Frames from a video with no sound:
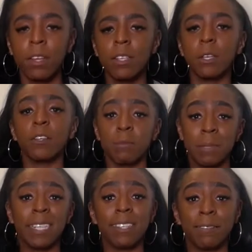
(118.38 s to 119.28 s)
So there's
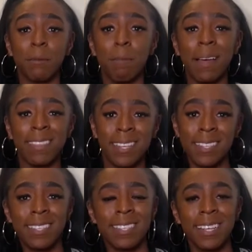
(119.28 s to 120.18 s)
many different
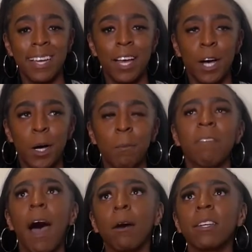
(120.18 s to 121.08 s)
methods of
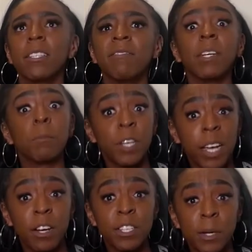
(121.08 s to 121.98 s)
how to develop your
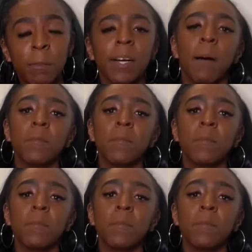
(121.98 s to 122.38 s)
character, but I'm